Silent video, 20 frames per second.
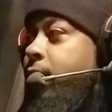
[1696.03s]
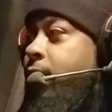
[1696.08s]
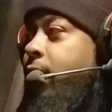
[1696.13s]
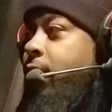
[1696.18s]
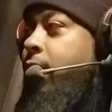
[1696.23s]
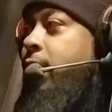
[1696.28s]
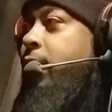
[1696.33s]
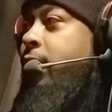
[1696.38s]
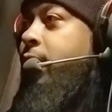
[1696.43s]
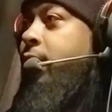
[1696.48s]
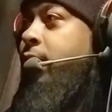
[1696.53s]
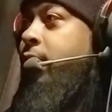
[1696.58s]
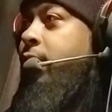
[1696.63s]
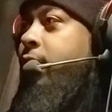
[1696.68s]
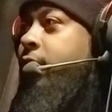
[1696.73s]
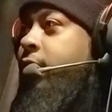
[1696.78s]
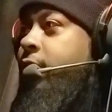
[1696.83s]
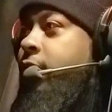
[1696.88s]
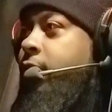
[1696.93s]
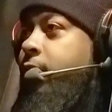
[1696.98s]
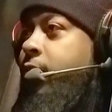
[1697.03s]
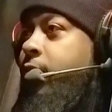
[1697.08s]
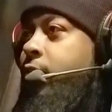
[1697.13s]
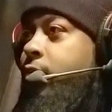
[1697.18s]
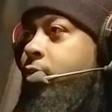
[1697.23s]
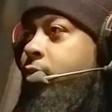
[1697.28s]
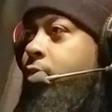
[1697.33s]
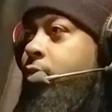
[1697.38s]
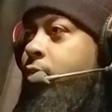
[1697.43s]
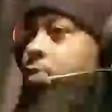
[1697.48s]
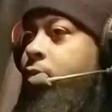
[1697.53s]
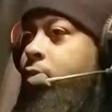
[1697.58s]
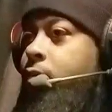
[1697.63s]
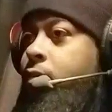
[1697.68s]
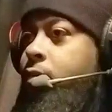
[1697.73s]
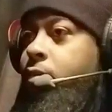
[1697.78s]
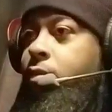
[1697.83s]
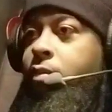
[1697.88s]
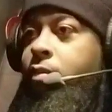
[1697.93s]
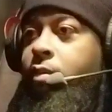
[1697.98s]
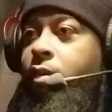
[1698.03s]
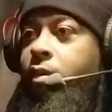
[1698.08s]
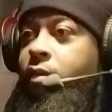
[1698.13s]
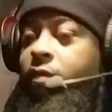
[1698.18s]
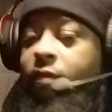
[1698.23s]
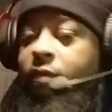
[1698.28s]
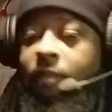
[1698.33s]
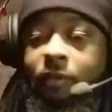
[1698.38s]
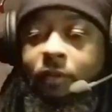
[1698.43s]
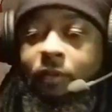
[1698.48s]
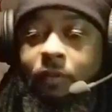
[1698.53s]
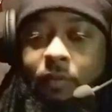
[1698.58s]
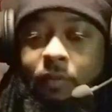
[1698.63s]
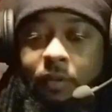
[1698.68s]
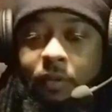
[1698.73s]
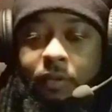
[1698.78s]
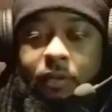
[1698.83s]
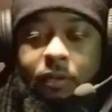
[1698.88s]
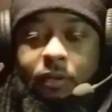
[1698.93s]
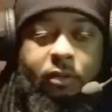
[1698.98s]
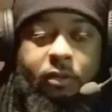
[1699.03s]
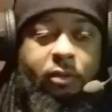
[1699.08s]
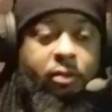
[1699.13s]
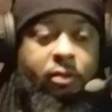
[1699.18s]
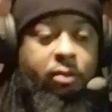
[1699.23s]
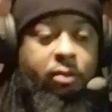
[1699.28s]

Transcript: Right here should be cool. That should be cool right there.